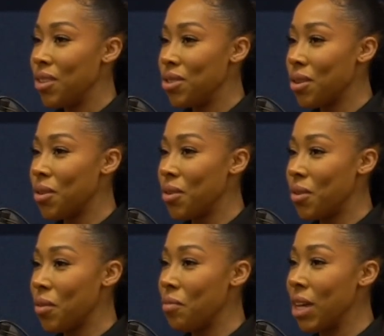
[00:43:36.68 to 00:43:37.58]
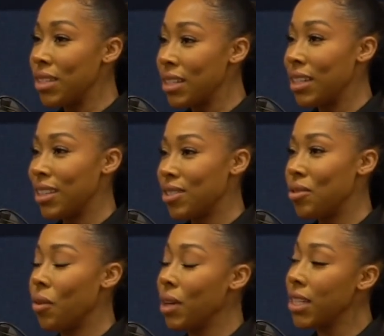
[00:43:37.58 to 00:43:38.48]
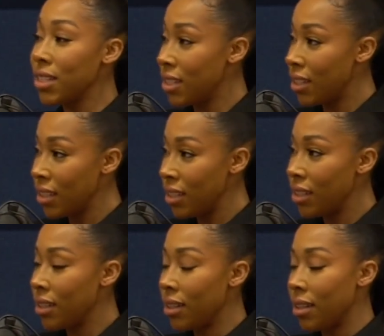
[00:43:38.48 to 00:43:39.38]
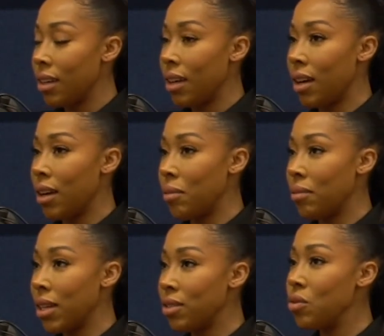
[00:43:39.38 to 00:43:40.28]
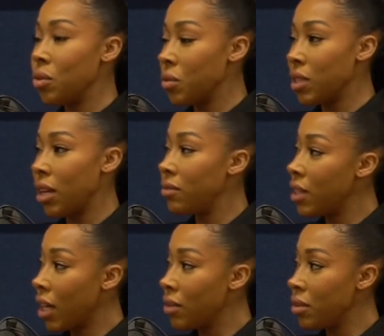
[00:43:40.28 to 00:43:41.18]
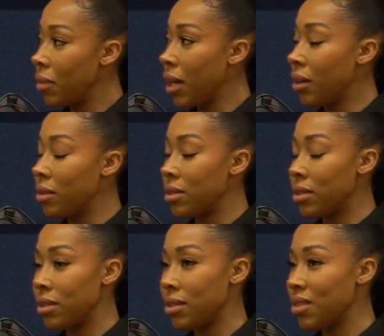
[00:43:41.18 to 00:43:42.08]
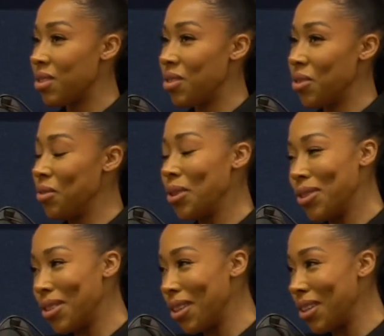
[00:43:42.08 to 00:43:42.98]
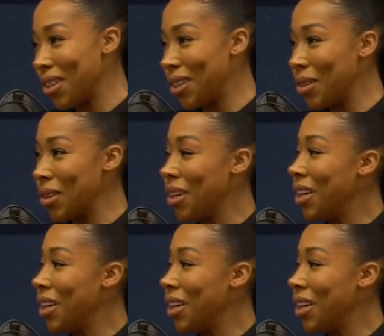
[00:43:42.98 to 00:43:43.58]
So mentally, it's not easy. It's normal to have doubts about your future,